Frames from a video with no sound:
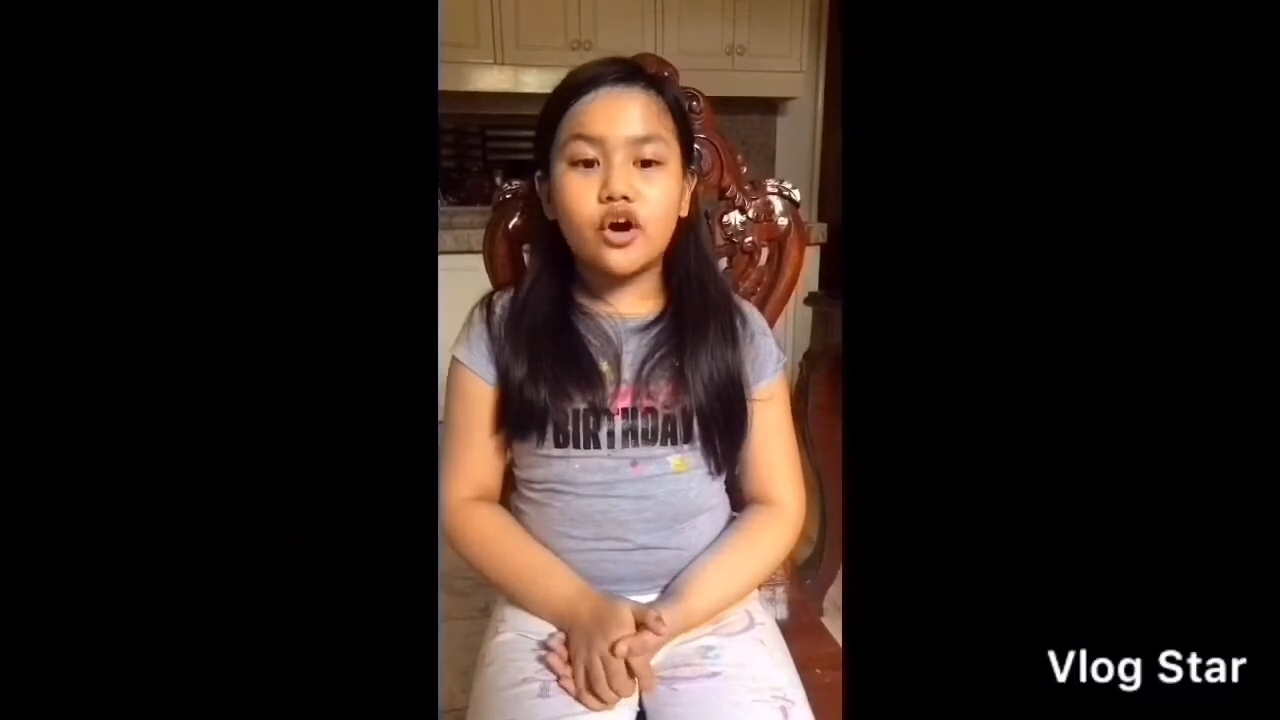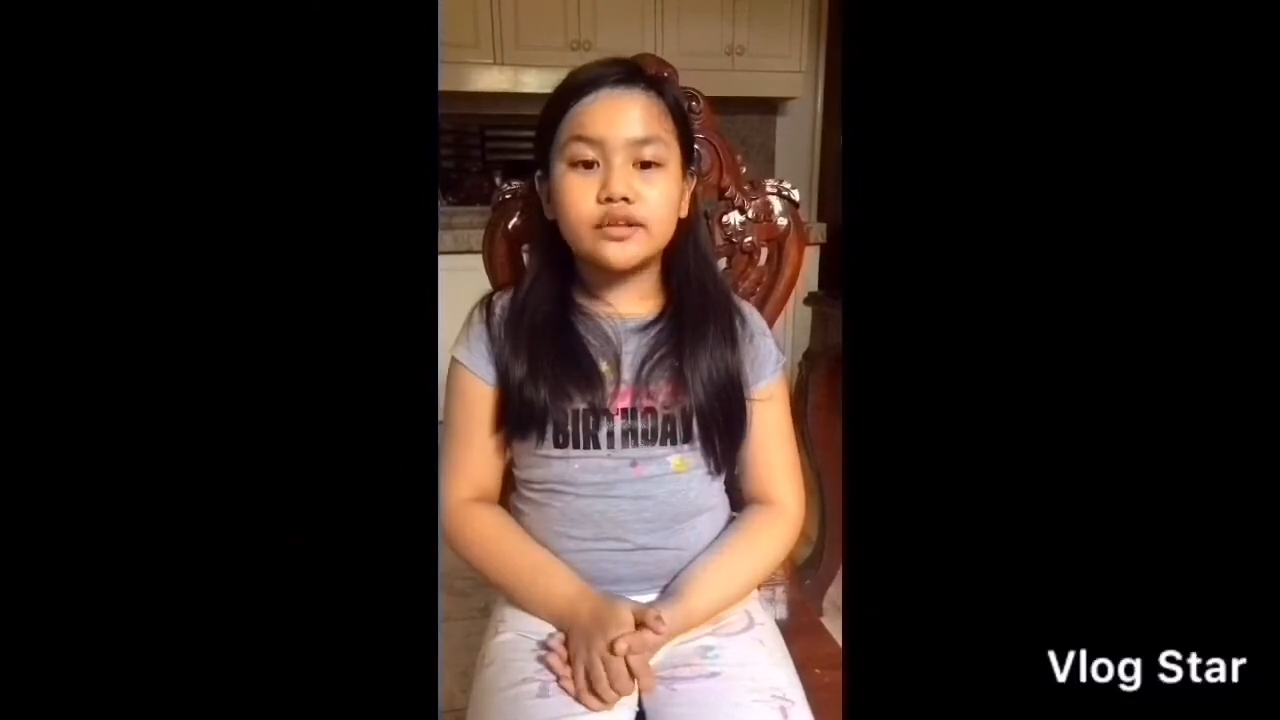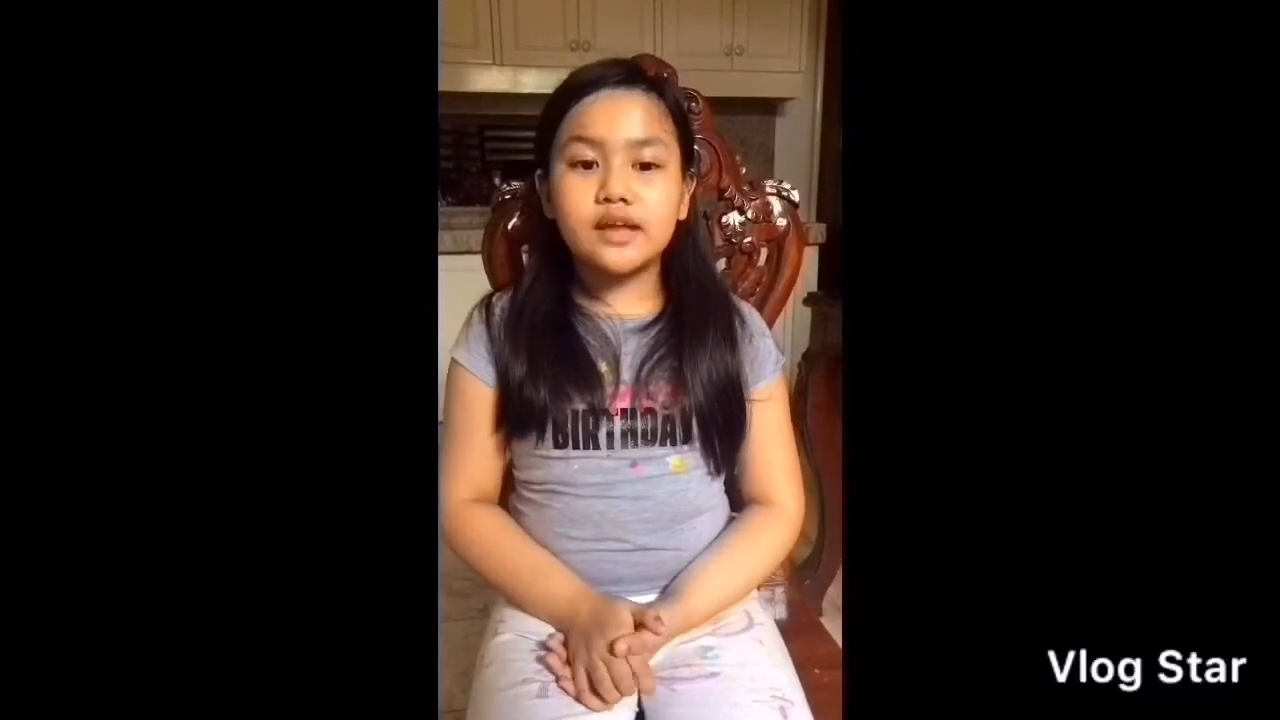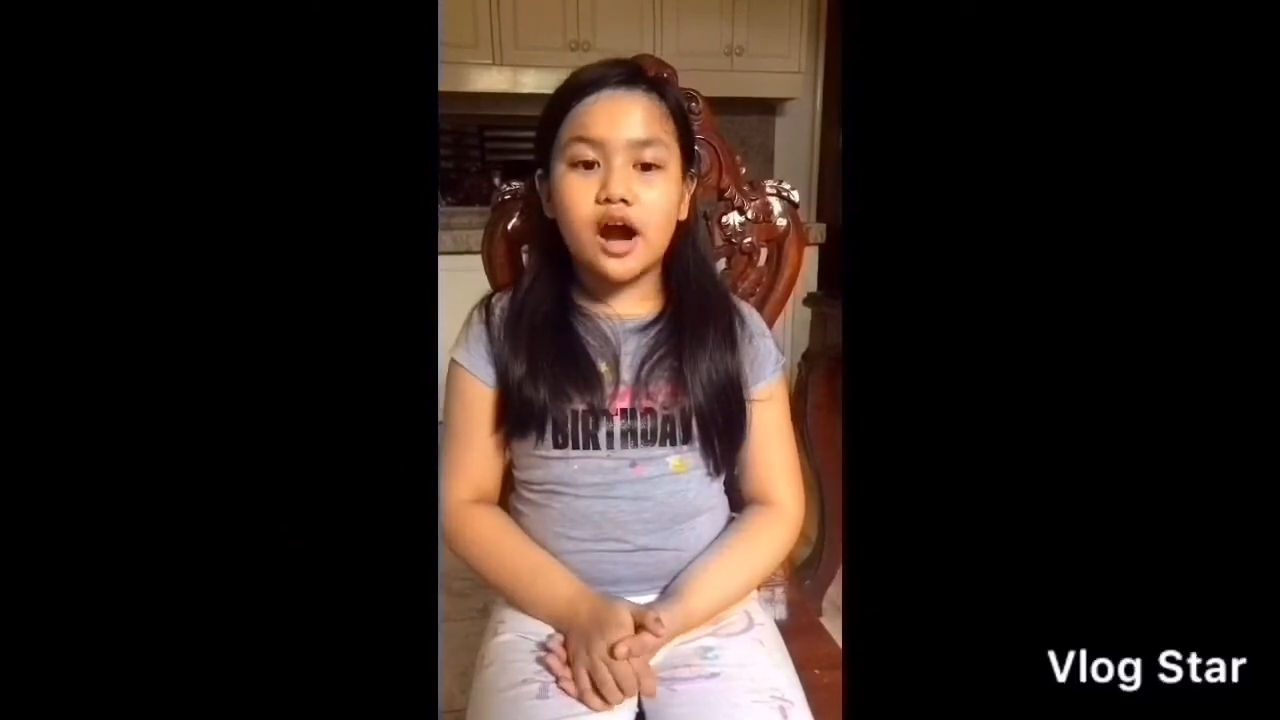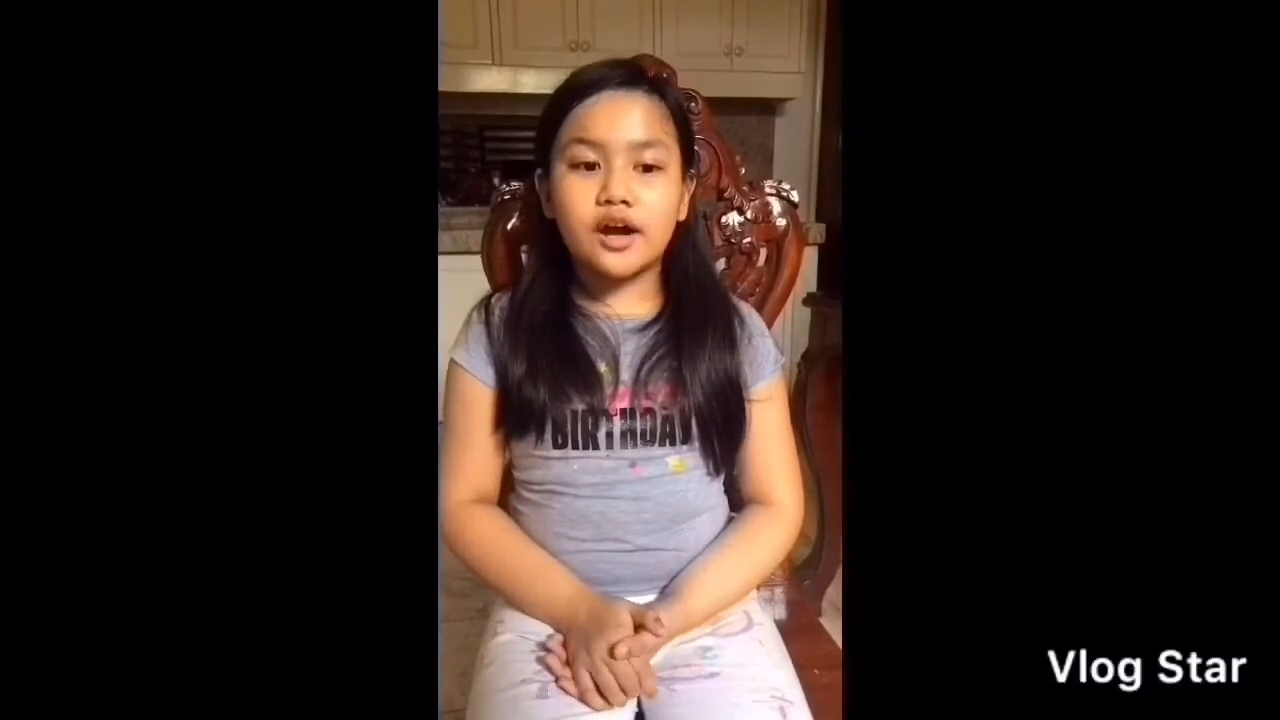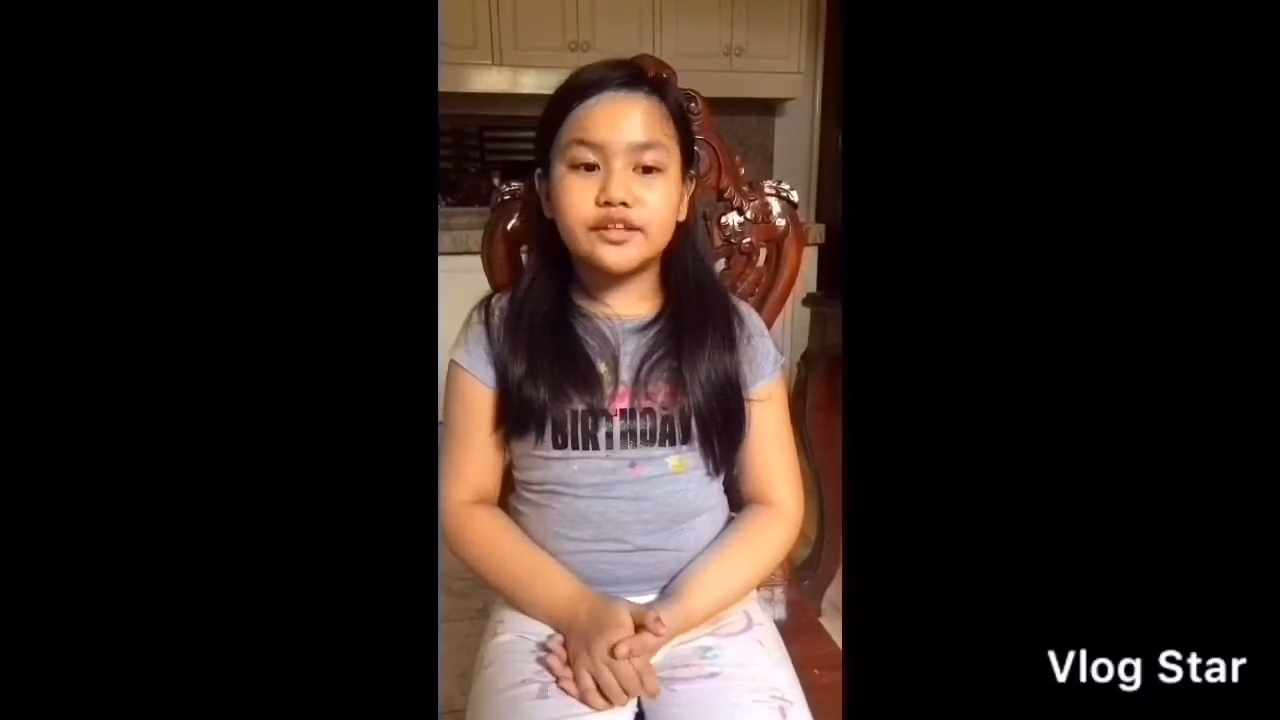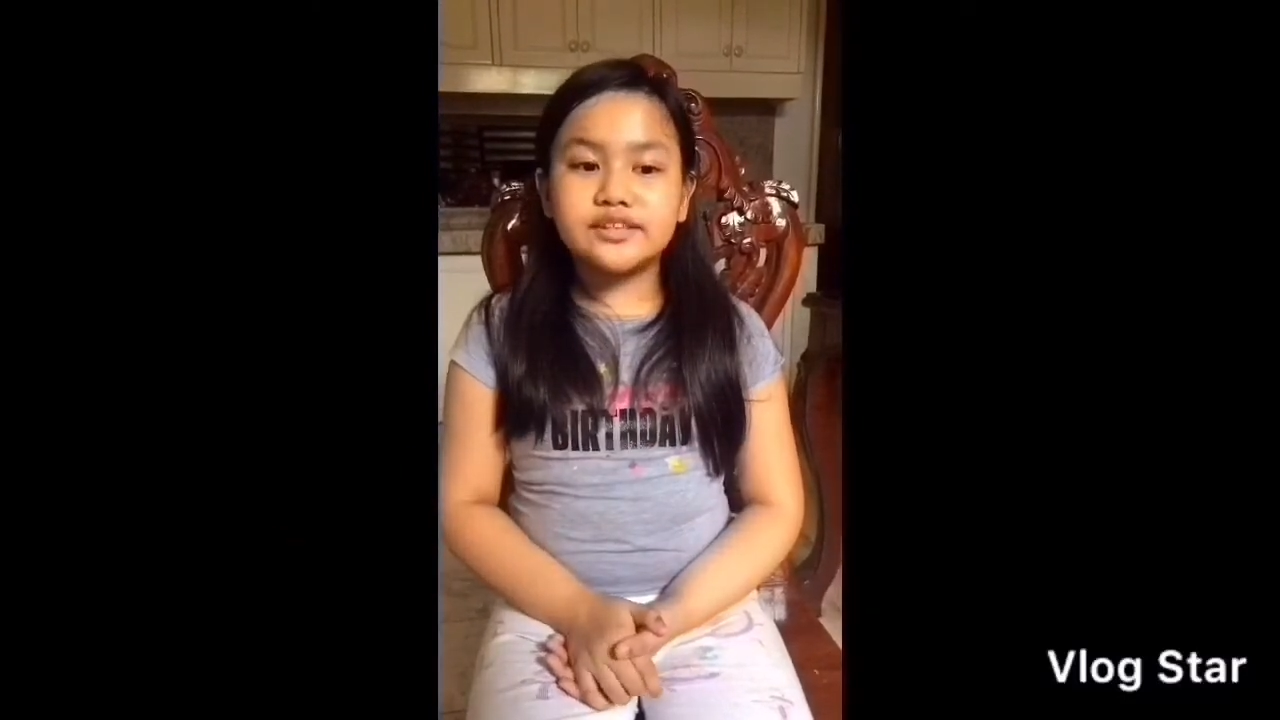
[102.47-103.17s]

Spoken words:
on our